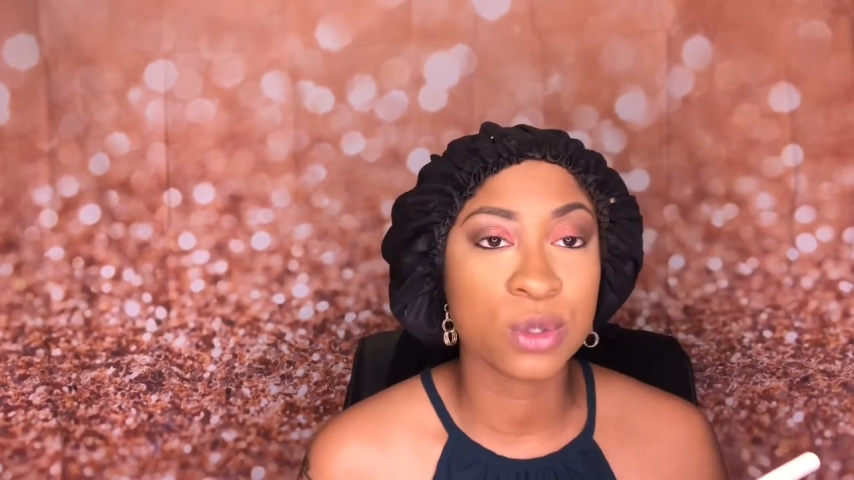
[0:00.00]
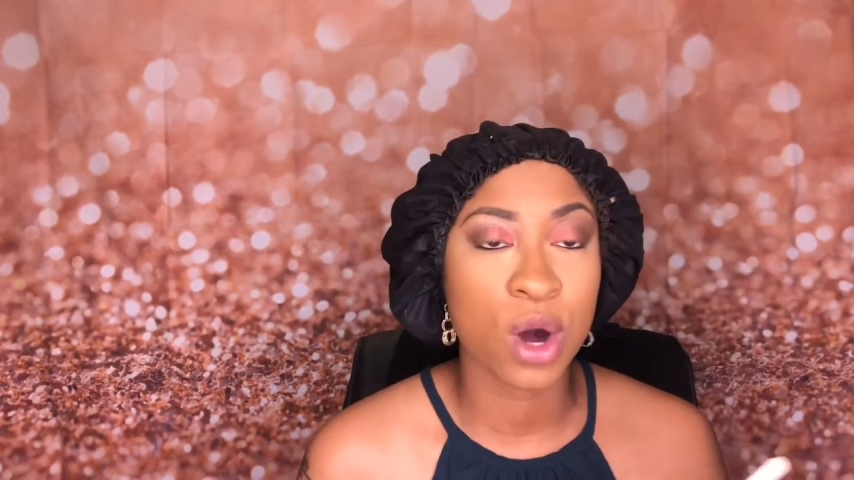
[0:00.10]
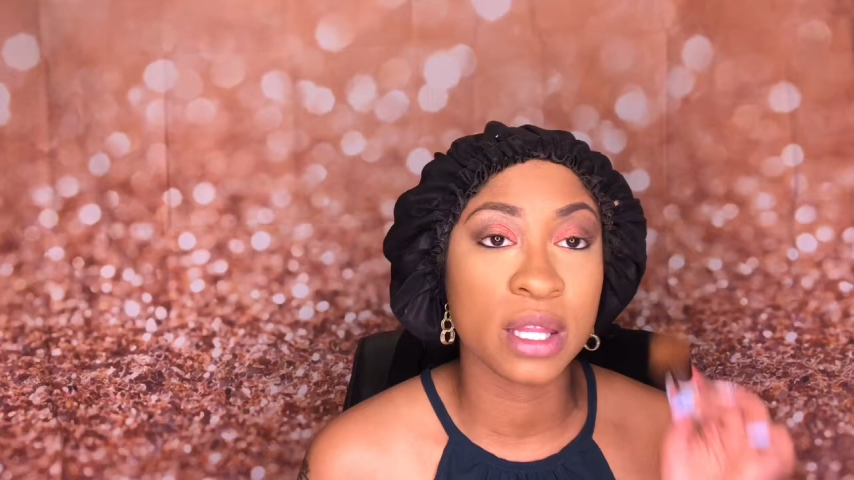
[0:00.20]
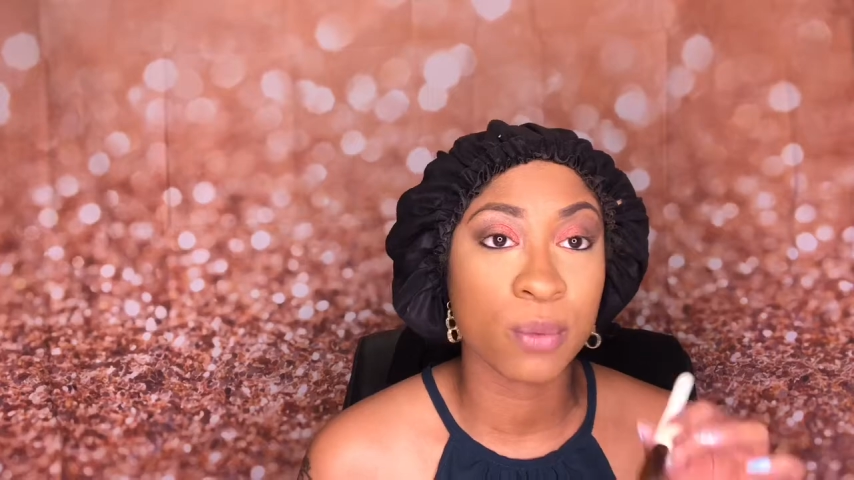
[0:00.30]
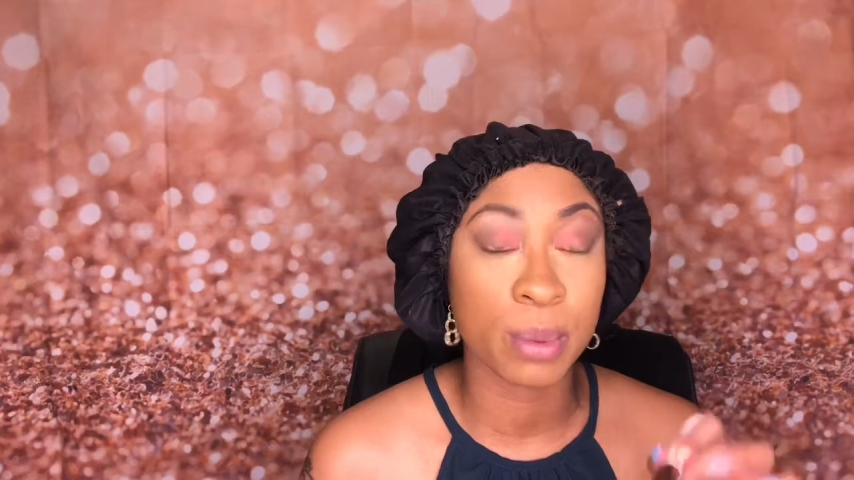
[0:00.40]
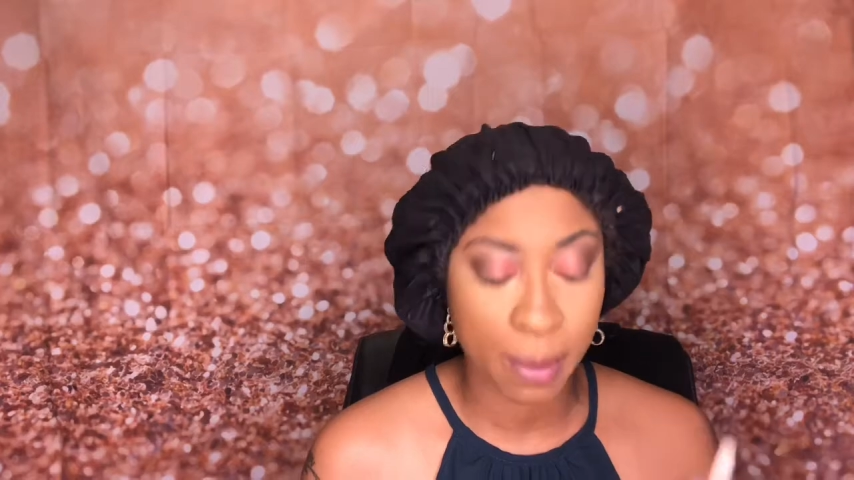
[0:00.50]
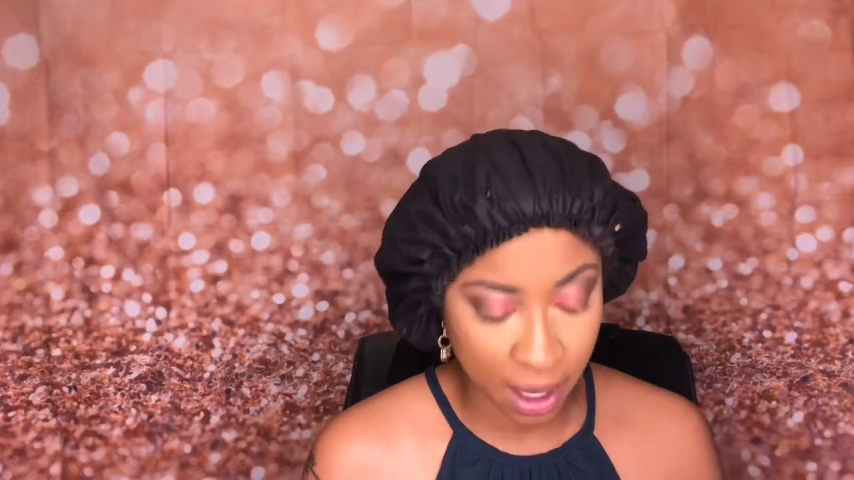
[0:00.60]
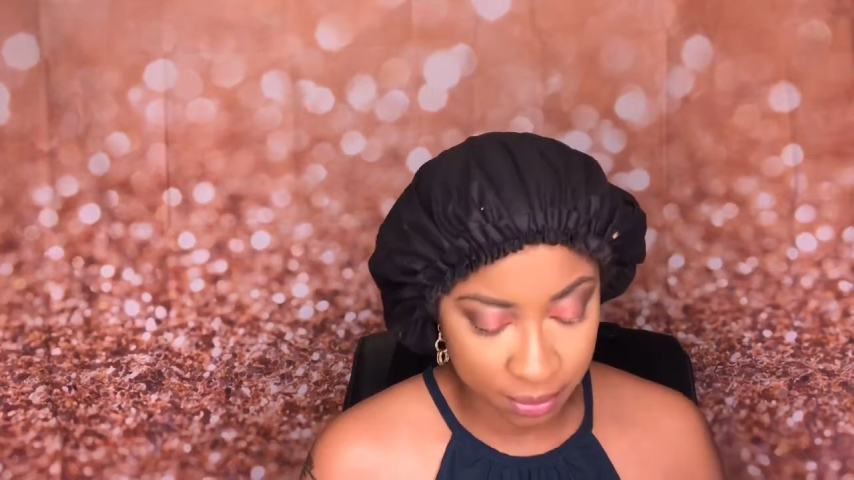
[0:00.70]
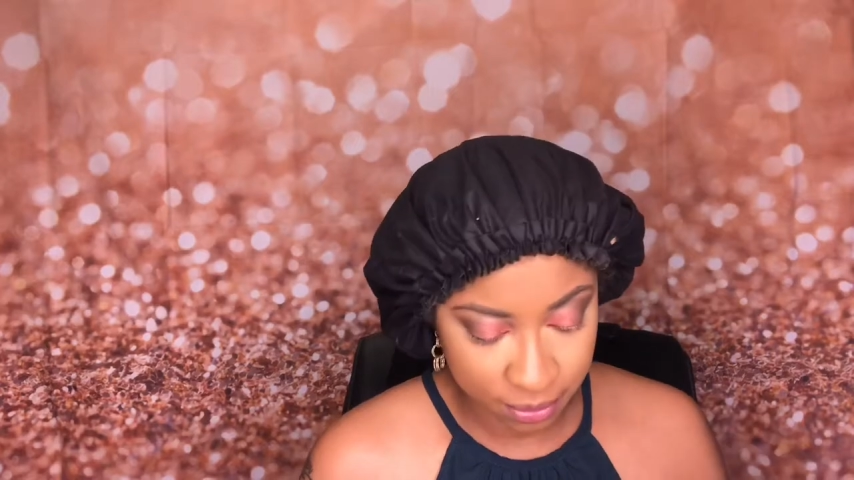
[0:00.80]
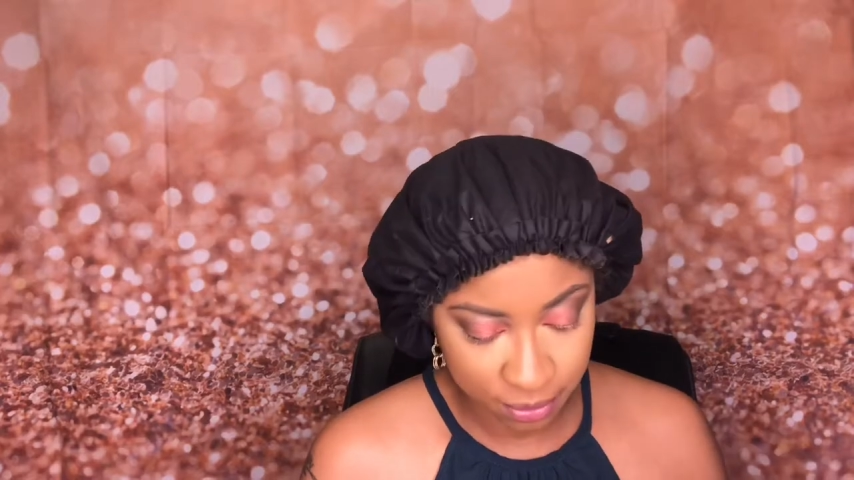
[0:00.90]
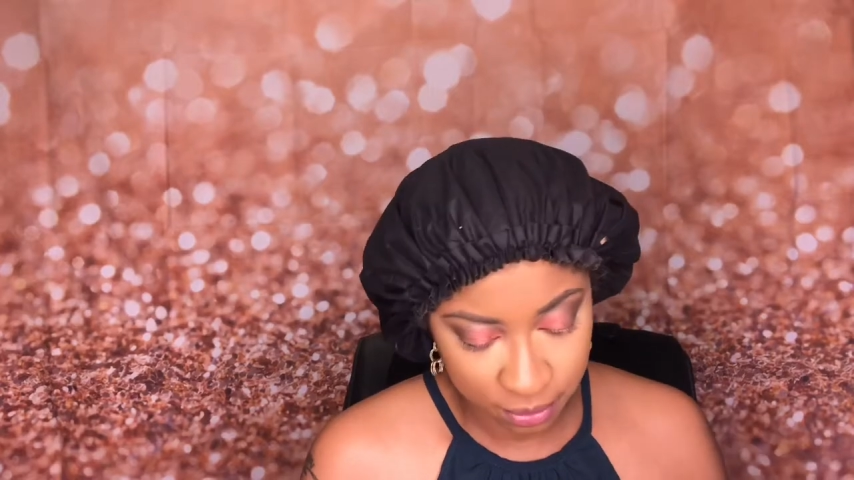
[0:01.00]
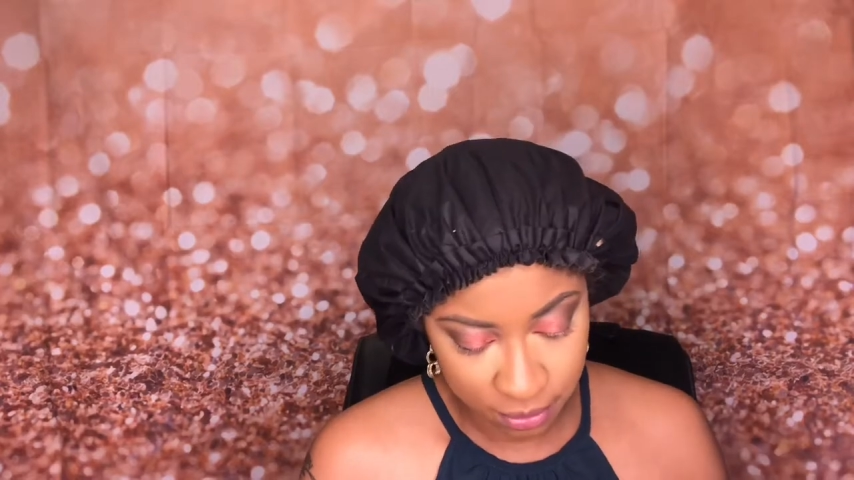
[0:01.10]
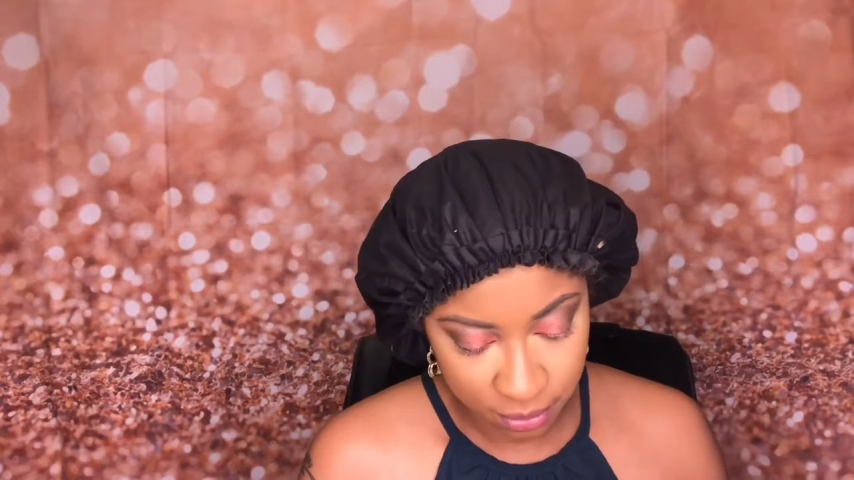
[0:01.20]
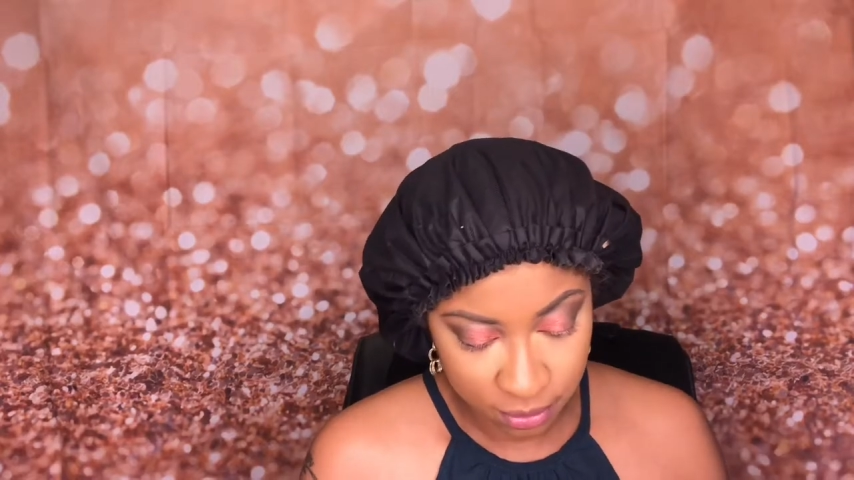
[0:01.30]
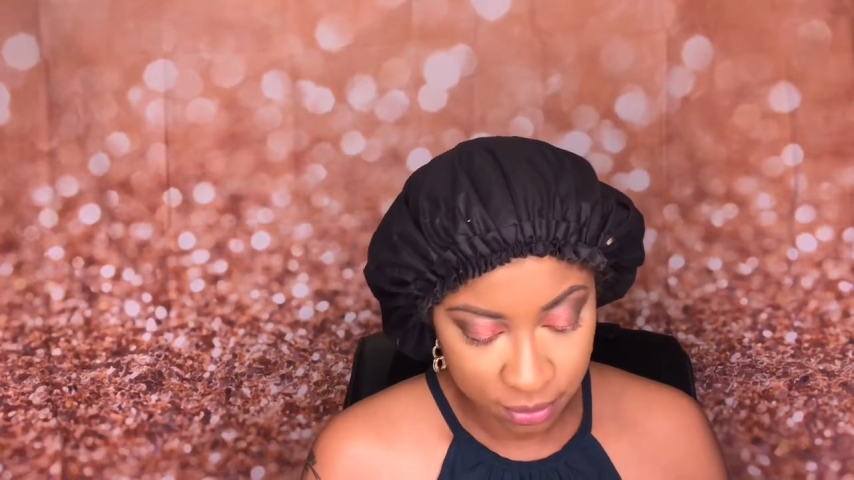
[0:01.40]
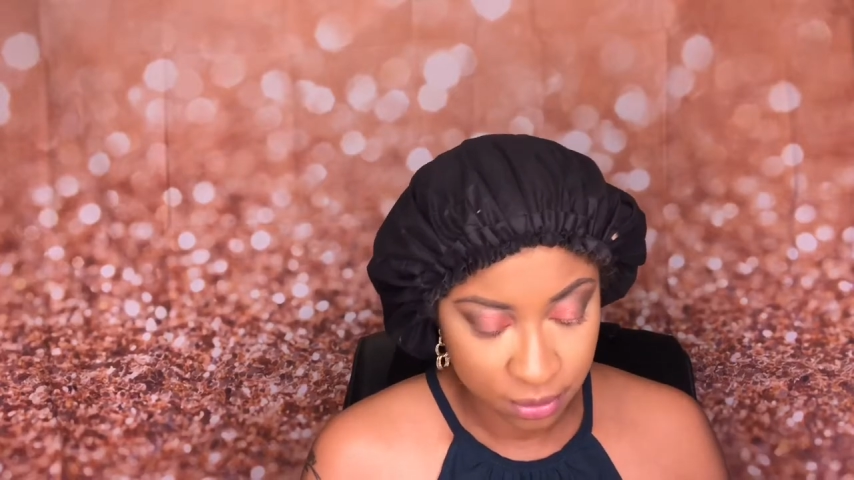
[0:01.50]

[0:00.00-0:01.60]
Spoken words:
well with cream contour.